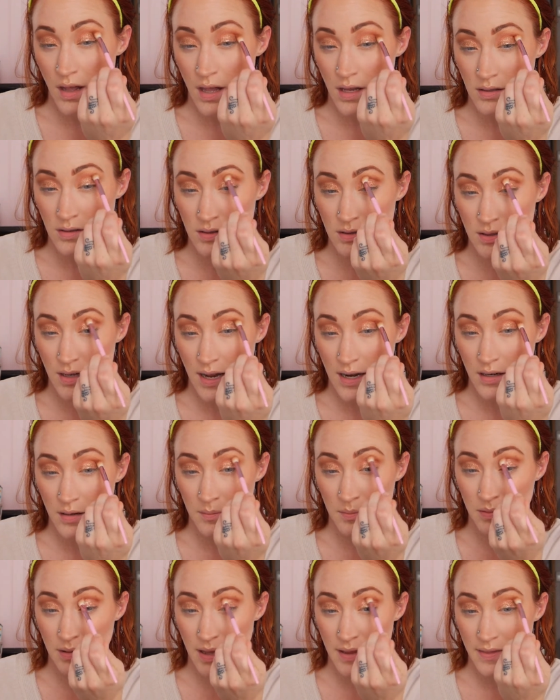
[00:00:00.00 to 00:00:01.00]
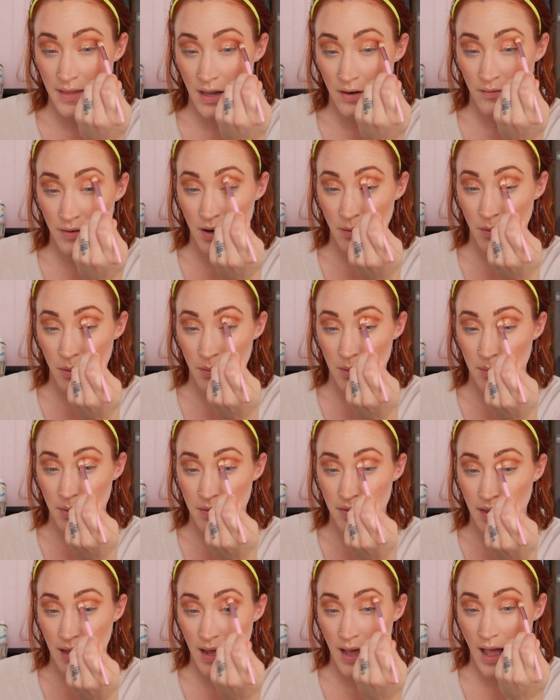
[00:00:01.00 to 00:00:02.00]
and just kind of blend that right where we
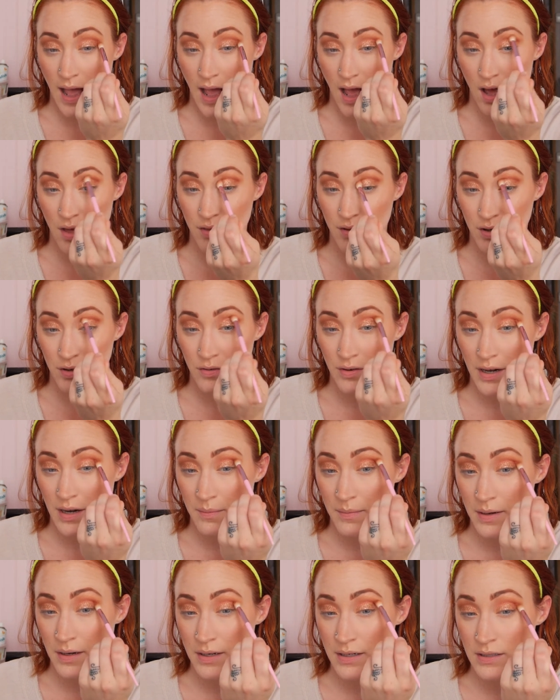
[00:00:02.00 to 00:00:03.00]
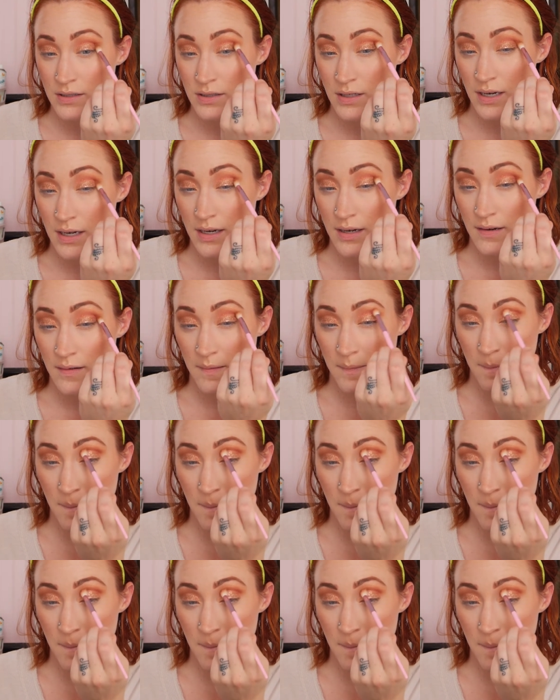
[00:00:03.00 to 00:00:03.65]
put that other cranberry shade.